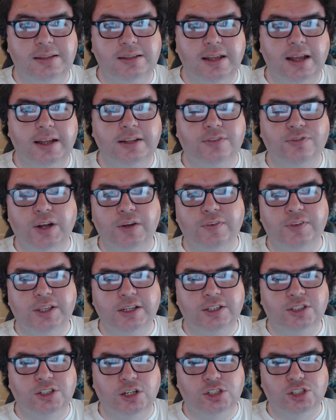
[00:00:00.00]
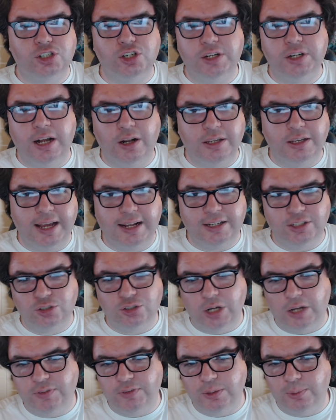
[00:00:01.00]
if everything starts turning out
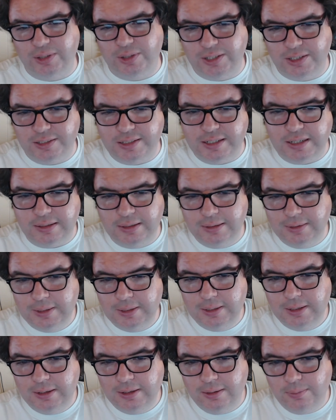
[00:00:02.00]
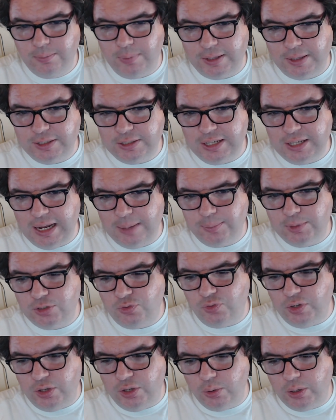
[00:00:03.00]
catastrophic within di- by the time
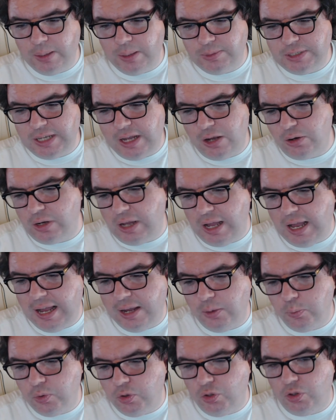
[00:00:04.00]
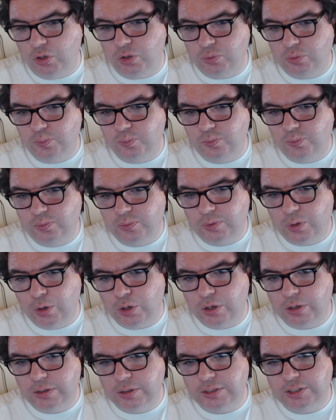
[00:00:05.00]
this video comes out, I will,
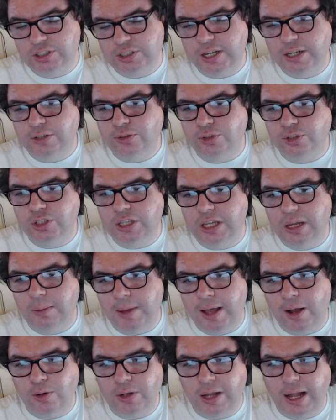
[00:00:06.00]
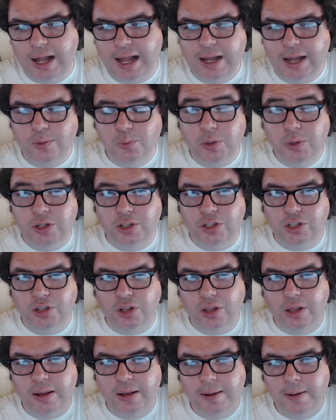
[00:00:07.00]
or is scheduled to come out, I
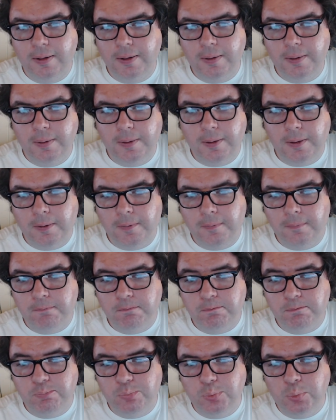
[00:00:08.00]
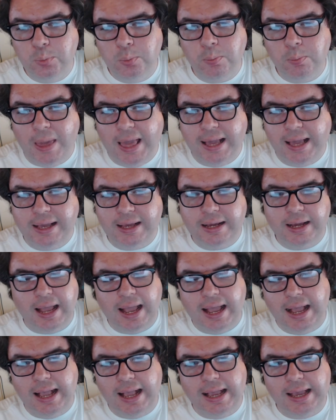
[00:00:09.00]
will make
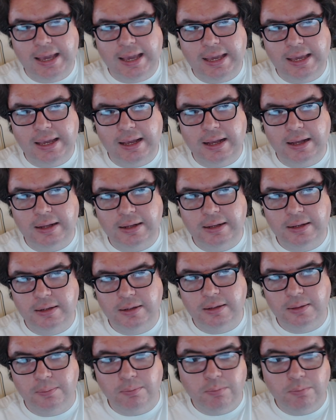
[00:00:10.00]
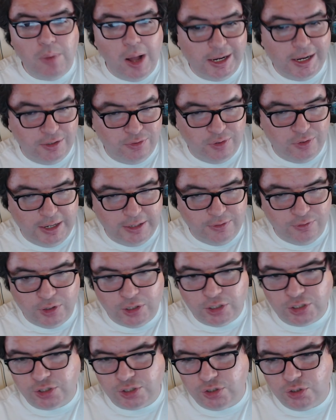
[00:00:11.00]
a modified
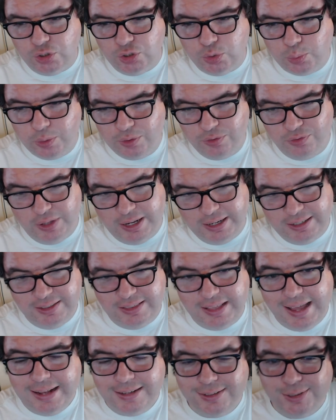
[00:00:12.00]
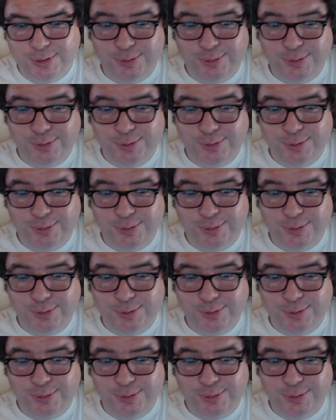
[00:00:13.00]
version to reflect that.